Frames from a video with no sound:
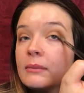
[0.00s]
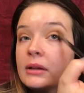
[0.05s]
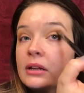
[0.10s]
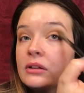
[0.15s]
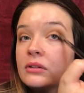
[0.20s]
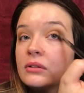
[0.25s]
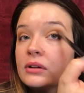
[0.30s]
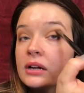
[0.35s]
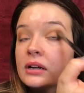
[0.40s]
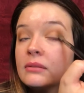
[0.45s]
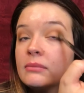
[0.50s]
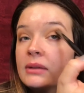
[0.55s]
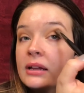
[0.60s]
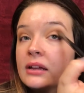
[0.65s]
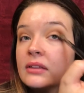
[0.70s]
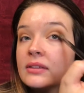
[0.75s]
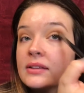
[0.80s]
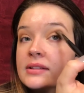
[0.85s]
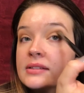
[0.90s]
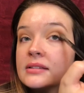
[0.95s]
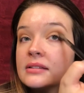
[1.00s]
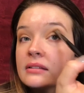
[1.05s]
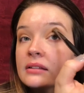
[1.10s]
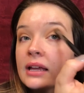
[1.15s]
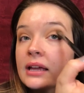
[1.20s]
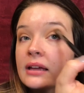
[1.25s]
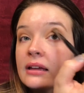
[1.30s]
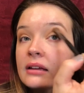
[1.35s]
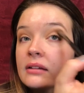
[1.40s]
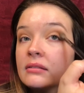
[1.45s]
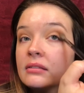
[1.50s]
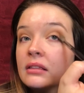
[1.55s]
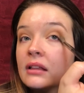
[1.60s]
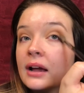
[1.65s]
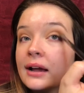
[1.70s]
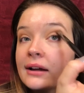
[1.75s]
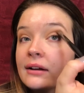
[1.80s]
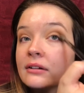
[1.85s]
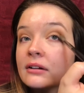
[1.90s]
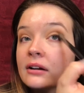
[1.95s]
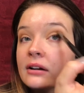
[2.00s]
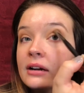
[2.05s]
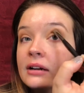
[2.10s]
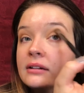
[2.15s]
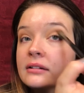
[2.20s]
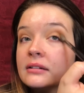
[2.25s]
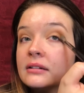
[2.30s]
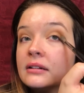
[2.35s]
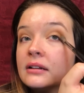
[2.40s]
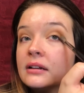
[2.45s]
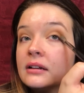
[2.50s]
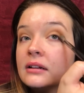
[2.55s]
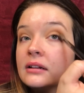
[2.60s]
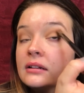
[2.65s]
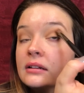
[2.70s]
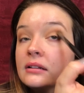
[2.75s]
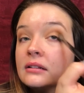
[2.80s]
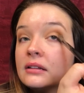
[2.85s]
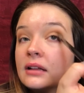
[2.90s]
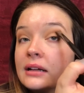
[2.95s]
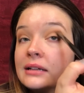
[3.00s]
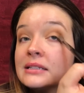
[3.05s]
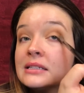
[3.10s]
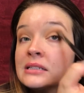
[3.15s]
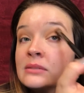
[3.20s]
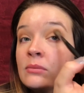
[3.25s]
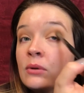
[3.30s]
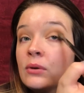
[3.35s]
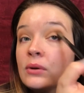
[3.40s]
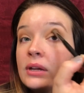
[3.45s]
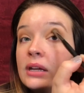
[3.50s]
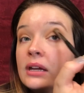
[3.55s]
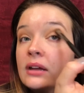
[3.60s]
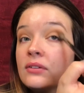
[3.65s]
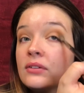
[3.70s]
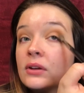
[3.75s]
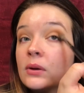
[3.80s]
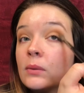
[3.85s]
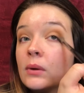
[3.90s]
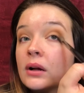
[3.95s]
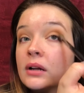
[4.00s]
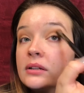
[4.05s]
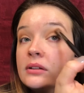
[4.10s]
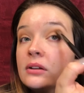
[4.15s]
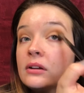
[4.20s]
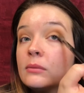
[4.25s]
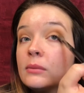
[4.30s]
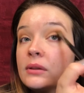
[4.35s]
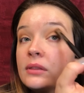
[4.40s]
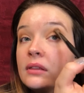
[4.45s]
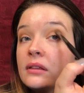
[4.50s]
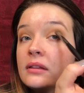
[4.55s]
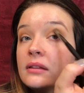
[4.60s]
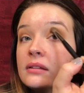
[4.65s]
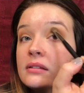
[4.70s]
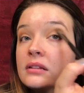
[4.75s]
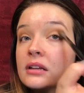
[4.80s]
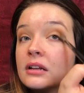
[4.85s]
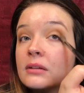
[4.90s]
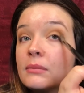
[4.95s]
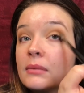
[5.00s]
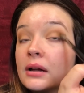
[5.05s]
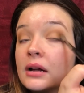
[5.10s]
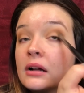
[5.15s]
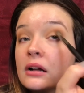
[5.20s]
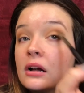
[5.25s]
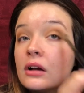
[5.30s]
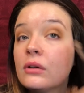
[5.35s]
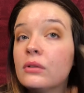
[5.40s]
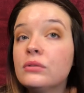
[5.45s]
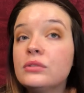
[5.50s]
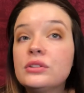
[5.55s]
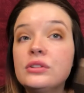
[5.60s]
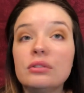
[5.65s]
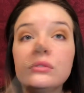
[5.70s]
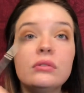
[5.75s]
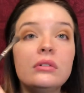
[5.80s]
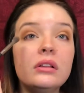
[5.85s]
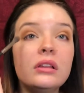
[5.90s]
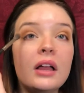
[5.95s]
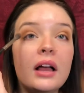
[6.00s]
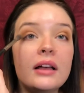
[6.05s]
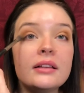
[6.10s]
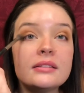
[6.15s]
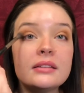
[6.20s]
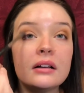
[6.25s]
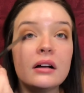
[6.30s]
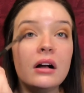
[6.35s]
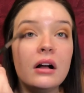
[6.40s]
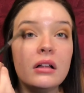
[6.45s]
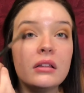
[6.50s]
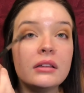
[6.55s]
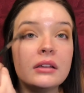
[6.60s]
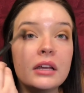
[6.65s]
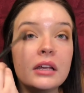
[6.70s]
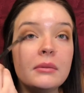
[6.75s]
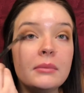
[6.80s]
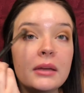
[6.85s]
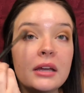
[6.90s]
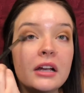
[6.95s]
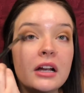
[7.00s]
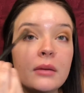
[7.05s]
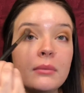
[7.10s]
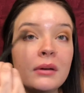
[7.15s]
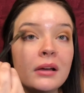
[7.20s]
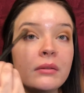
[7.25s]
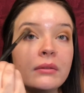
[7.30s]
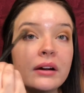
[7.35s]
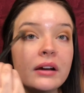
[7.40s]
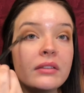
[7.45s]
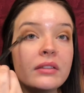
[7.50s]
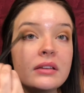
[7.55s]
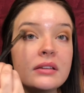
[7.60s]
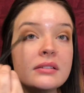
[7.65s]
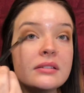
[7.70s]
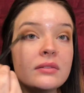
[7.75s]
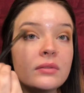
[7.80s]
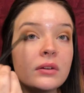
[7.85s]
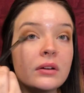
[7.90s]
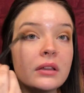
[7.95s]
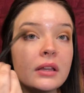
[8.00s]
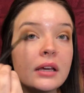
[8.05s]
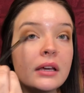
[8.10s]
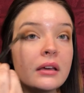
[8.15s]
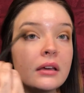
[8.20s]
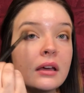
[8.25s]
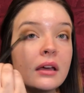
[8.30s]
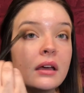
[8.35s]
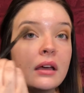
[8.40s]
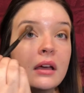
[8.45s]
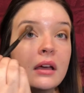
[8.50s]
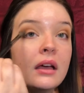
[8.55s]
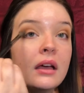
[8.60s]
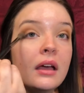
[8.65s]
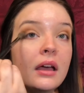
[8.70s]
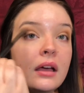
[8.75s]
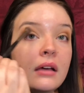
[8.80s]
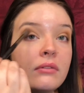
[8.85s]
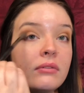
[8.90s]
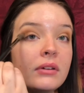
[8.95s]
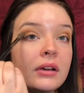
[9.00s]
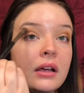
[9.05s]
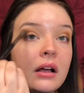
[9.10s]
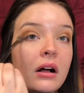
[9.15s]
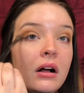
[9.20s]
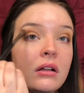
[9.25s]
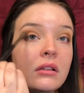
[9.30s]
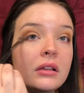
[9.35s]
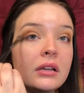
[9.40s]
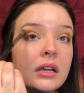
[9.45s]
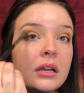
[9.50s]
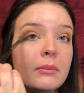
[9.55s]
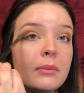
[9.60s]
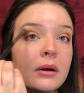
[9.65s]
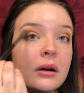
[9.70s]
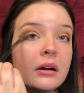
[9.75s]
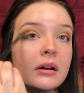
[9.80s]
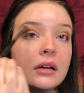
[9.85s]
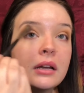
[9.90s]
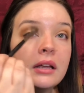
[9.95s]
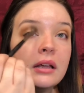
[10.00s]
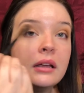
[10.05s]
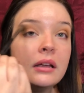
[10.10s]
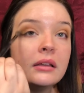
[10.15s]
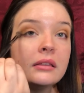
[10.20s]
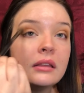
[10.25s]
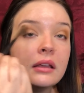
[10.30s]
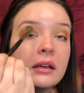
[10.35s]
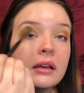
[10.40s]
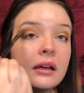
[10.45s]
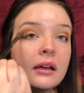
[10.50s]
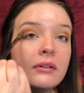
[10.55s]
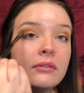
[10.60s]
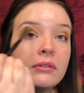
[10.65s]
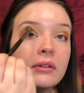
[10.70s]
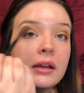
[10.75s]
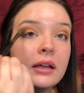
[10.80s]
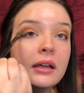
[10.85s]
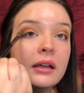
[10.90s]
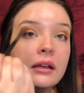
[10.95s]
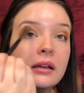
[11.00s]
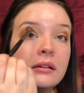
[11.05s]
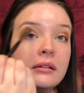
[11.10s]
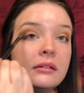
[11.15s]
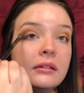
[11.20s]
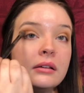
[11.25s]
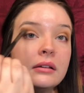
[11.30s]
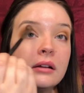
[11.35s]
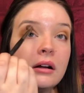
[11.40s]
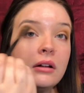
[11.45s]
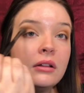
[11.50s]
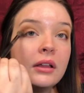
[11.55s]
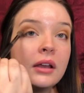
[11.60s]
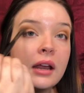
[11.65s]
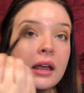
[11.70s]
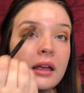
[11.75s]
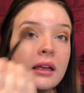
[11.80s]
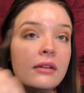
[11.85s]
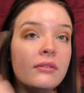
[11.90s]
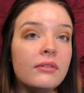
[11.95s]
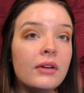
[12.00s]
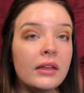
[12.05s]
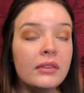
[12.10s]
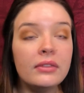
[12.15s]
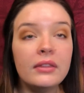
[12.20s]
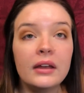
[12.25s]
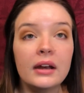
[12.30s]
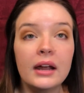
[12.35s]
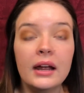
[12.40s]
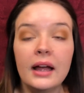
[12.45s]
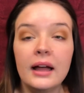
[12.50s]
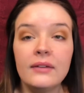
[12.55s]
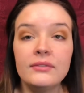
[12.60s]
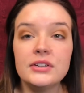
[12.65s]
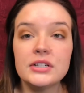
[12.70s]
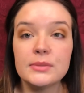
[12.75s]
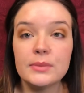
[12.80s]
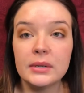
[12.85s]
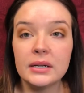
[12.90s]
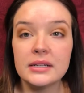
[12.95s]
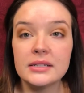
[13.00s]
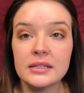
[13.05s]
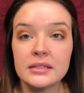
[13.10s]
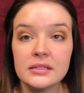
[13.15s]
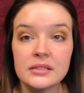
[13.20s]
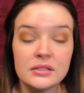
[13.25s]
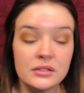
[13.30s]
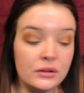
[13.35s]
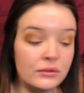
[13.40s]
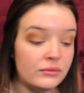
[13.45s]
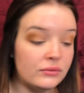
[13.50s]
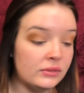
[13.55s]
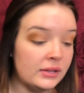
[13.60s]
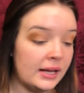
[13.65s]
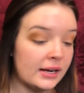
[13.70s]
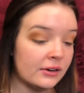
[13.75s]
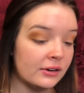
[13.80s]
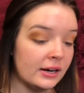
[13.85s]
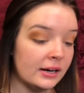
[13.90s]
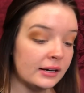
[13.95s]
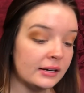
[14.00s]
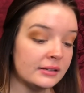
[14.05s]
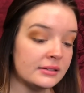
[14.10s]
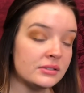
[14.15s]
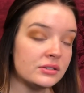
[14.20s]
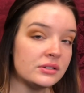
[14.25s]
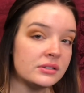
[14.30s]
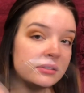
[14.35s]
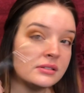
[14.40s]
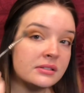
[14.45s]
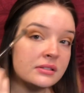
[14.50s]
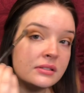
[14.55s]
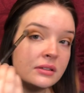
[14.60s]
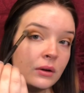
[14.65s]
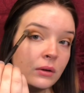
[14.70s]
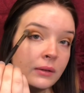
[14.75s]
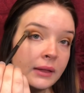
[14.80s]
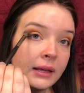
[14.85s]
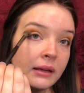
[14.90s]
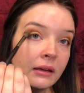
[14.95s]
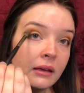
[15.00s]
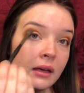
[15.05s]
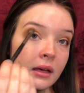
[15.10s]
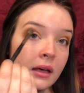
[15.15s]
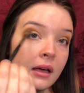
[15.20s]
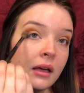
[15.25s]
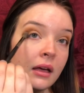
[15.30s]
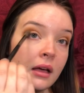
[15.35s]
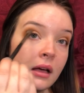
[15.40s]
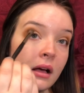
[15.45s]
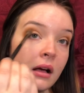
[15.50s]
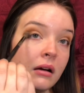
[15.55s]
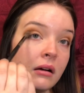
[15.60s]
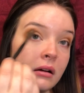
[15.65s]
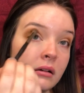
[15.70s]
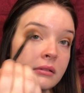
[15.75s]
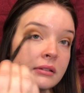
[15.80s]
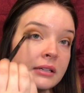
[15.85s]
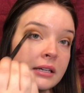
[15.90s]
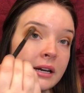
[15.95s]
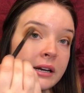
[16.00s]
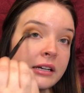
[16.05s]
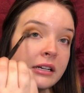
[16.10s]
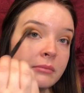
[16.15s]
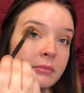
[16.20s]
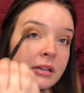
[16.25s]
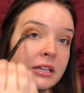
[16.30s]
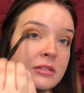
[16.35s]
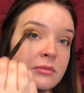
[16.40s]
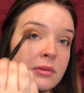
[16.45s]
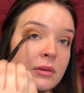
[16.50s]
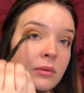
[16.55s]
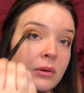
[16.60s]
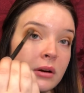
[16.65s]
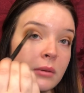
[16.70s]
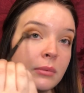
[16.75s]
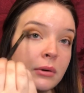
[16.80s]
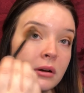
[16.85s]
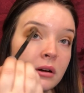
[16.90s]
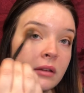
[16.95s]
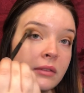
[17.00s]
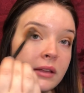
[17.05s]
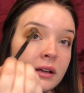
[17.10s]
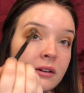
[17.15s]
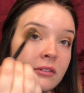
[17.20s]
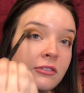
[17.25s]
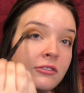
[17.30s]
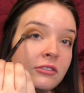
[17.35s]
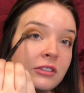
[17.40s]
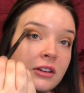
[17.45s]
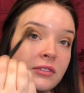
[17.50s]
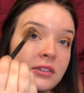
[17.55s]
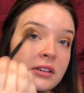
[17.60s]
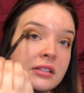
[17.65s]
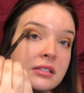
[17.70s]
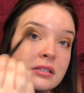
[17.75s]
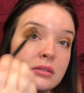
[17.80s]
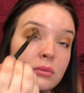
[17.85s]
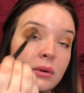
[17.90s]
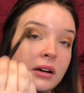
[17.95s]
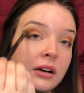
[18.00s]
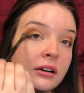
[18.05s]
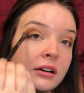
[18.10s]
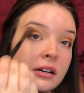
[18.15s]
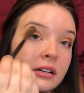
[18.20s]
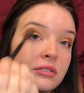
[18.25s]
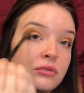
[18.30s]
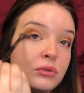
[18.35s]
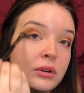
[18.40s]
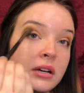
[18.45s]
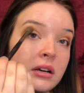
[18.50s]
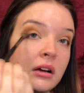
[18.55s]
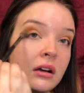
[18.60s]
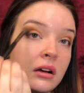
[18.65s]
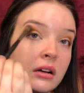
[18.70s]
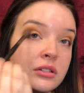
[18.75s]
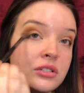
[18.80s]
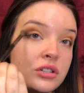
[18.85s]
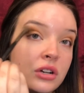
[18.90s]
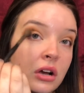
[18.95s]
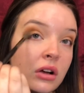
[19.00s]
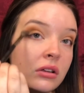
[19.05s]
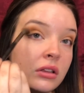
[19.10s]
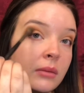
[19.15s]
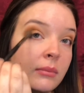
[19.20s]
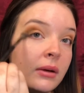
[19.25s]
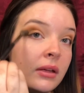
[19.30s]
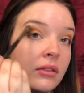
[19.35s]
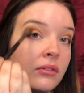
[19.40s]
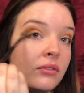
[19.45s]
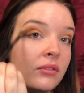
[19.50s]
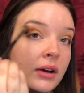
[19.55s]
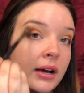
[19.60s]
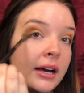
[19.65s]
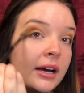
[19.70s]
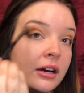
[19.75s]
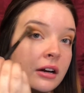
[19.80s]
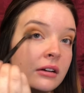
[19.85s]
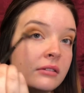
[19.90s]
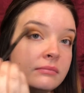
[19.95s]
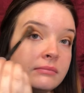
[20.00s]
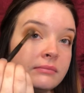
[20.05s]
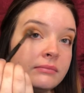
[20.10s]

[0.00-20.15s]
mean, you can make this like lighter and less smoky if you want to, but this is like my go-to classic holiday makeup. I wear this for like every holiday party and like every holiday event that I have, just because it's so flattering and it's just so like holiday, and it makes me want to put on like a fluffy sweater and drink hot chocolate by the fire.